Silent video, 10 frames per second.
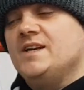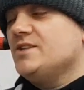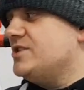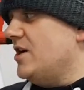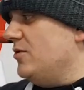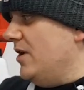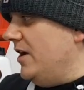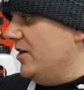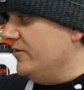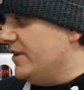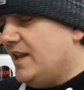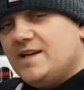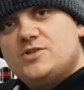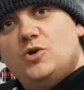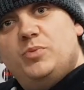So over the
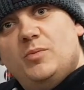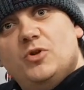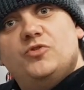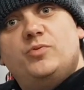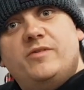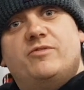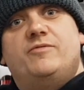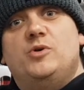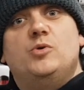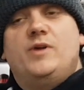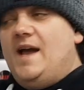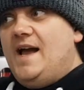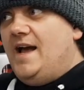last couple of months we've reviewed